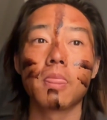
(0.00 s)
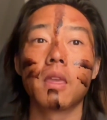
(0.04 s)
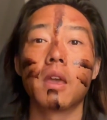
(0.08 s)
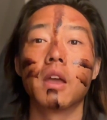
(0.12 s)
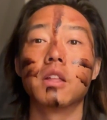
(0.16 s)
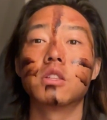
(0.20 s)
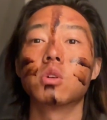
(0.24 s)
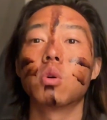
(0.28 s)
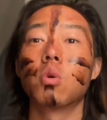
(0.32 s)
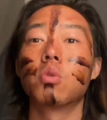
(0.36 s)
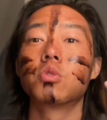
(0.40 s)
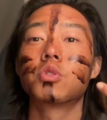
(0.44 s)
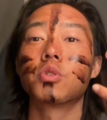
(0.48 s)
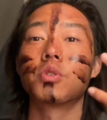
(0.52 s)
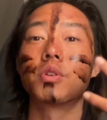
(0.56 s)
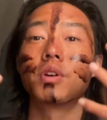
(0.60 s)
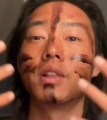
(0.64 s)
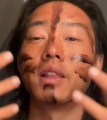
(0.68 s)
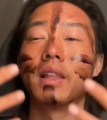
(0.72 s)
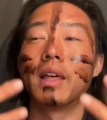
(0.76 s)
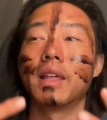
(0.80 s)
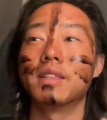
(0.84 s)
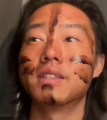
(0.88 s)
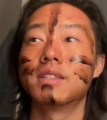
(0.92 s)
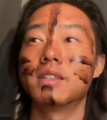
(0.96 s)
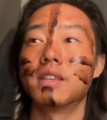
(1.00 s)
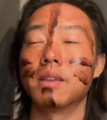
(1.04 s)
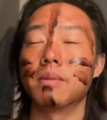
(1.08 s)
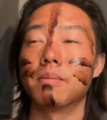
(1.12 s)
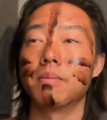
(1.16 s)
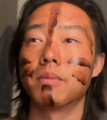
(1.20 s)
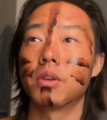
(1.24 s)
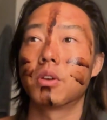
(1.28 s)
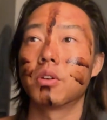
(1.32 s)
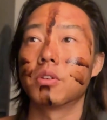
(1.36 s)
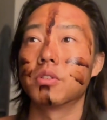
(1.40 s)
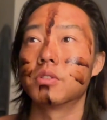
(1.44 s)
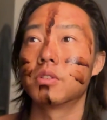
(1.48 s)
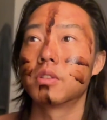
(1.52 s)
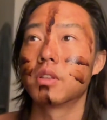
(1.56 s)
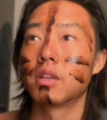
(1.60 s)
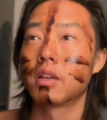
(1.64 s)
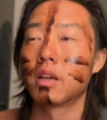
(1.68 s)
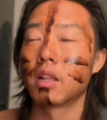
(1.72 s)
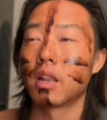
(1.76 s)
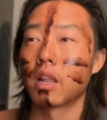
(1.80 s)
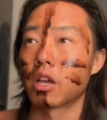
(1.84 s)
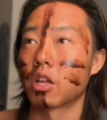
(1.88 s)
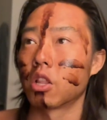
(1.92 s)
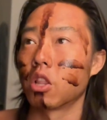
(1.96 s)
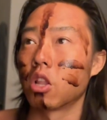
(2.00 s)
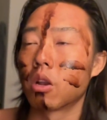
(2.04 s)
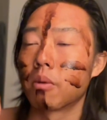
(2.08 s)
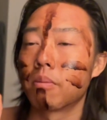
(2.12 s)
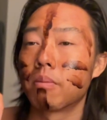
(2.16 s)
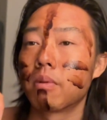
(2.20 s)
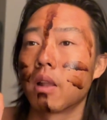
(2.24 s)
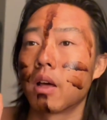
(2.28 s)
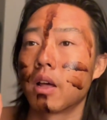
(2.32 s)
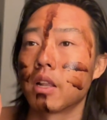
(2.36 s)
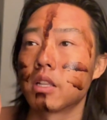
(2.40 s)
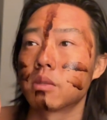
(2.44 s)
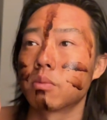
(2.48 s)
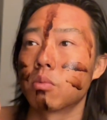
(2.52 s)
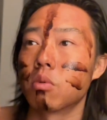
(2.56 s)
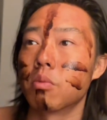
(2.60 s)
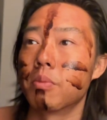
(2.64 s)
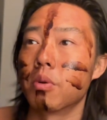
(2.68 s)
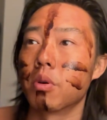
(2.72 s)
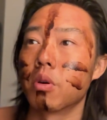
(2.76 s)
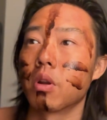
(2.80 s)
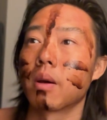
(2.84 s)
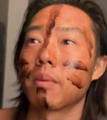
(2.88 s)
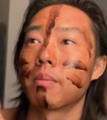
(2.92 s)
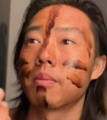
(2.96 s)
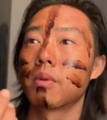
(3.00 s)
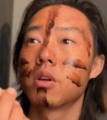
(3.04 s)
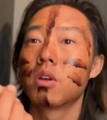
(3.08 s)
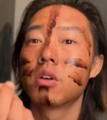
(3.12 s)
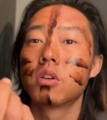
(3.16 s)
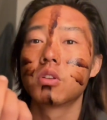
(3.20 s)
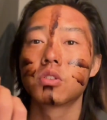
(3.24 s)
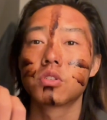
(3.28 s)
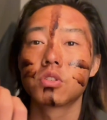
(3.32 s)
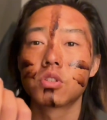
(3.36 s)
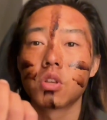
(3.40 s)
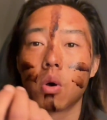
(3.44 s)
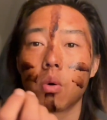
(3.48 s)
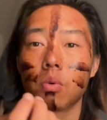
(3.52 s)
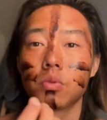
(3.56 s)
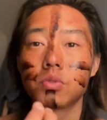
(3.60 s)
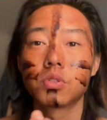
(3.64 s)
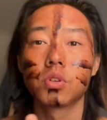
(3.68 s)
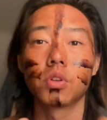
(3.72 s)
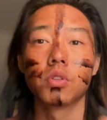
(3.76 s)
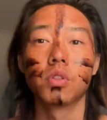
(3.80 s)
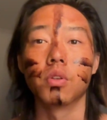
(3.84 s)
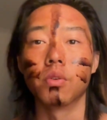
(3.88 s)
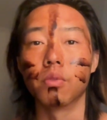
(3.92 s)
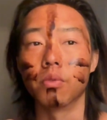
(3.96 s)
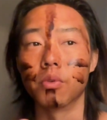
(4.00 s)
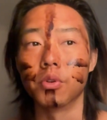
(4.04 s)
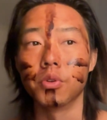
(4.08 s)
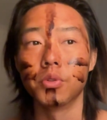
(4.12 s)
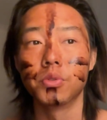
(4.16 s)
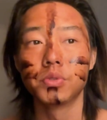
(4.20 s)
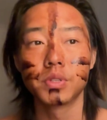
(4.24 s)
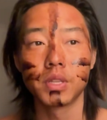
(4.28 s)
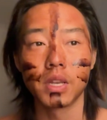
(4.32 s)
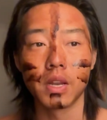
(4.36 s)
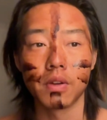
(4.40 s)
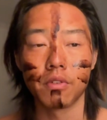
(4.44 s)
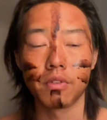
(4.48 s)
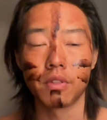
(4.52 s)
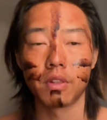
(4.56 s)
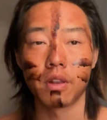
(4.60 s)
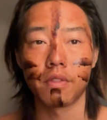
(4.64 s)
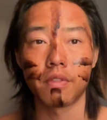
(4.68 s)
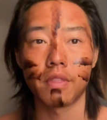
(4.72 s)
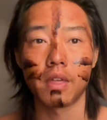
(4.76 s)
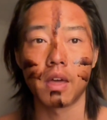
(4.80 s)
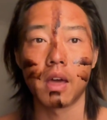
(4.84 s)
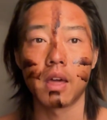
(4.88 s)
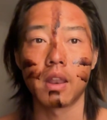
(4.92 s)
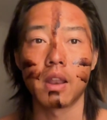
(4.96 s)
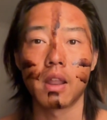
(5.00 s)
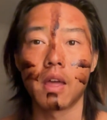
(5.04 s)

it's also cleansing, because like a lot of plants will build up salts on the roots and everything like that,